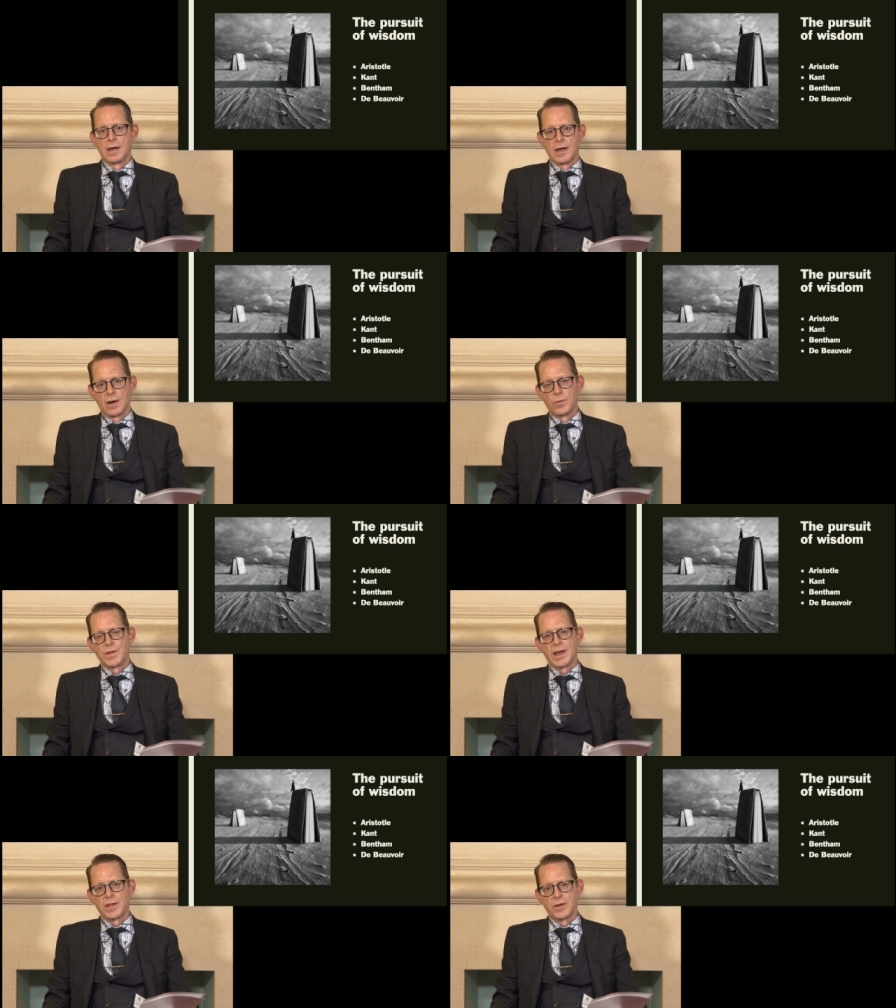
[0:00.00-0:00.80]
and what
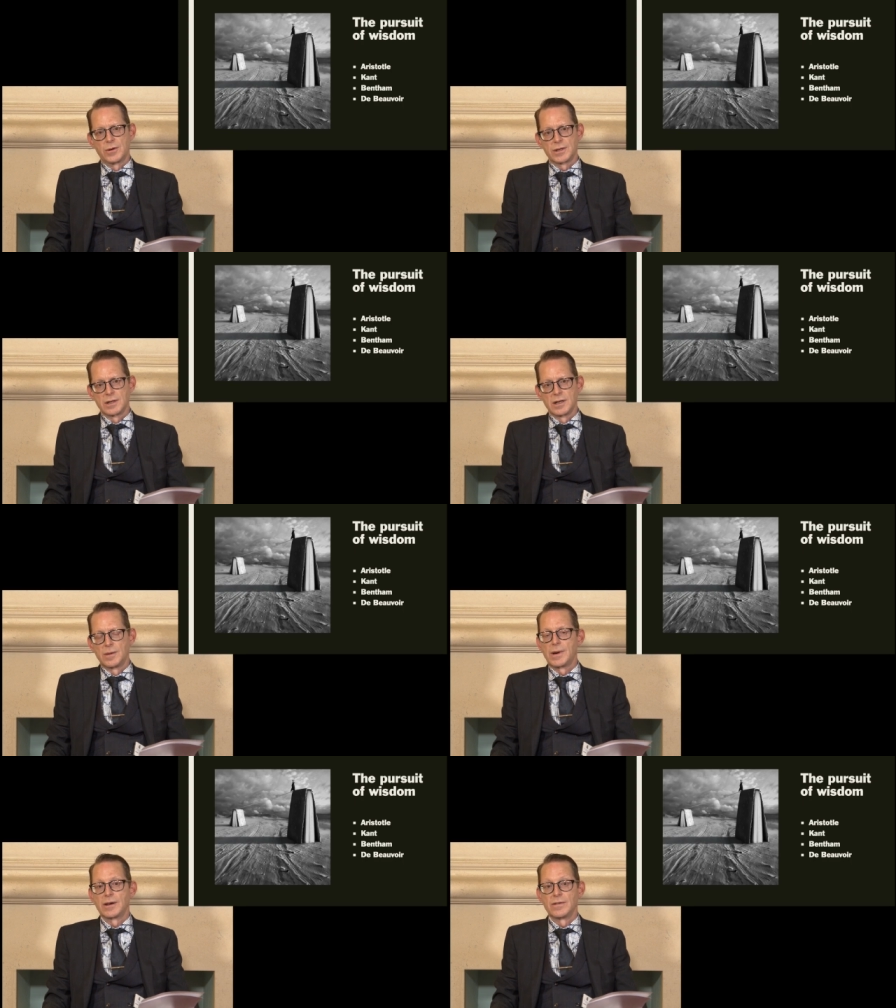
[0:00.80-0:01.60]
they thought
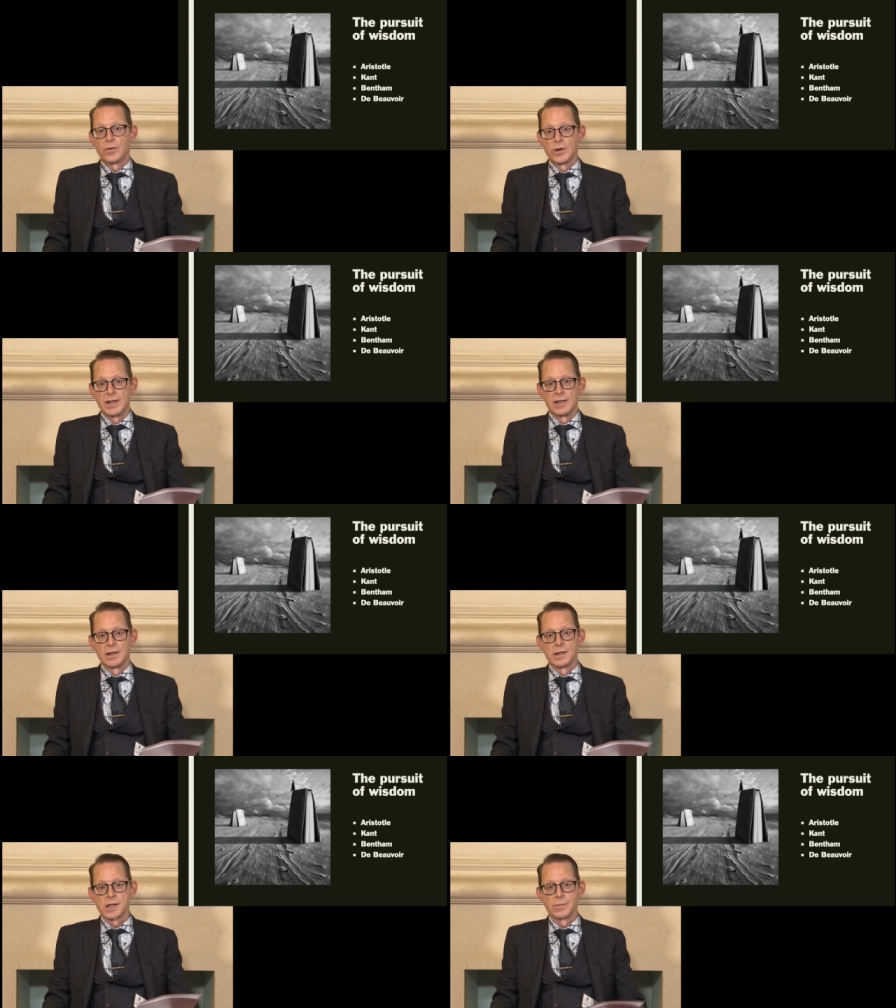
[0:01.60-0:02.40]
about avoiding
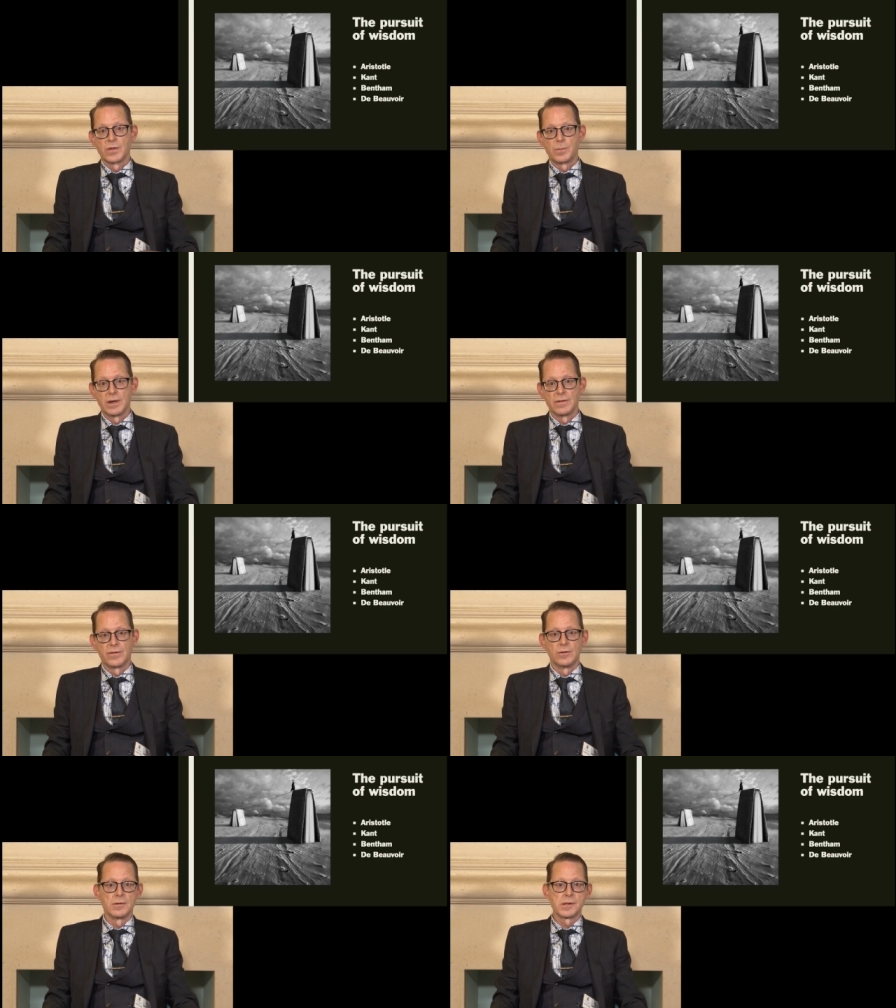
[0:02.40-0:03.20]
some of the
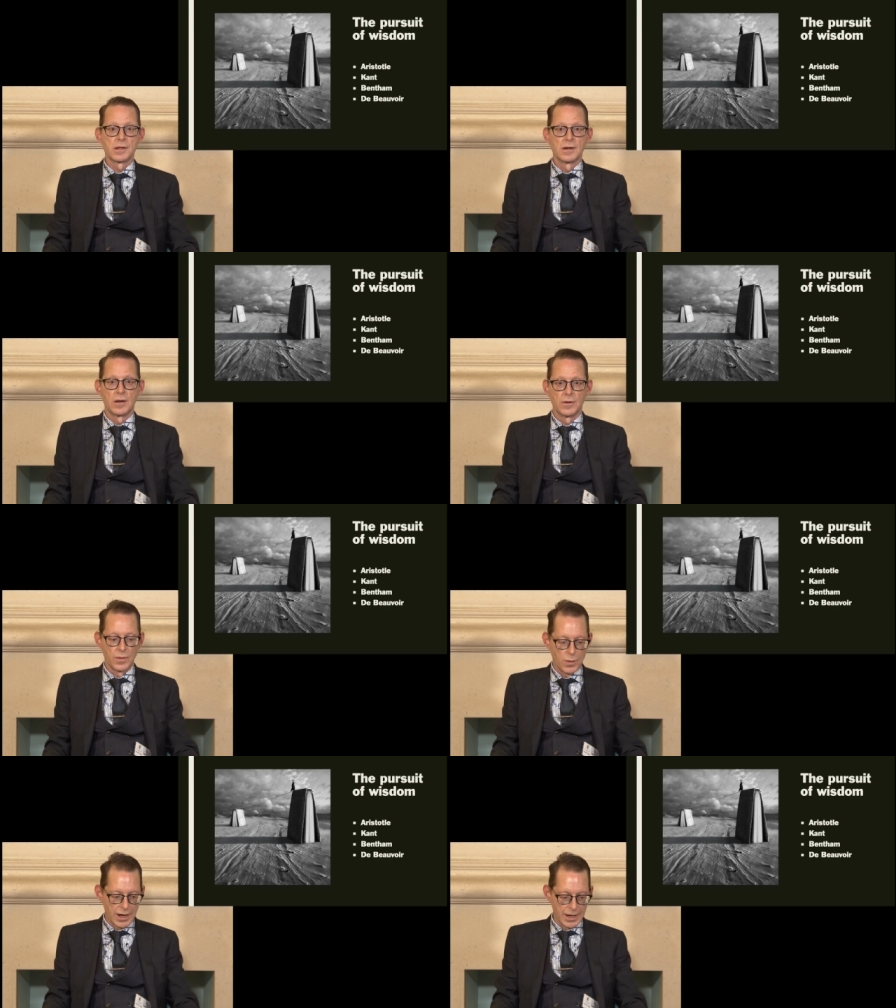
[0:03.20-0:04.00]
pitfalls along
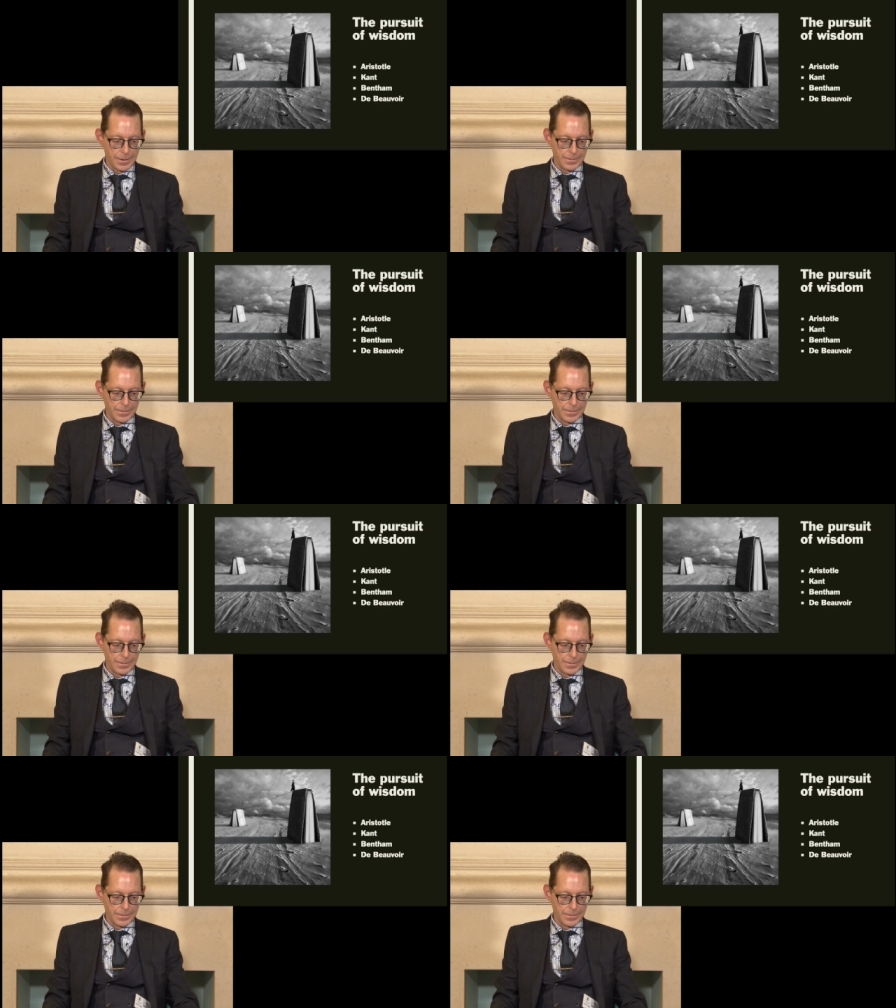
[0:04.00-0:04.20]
the way.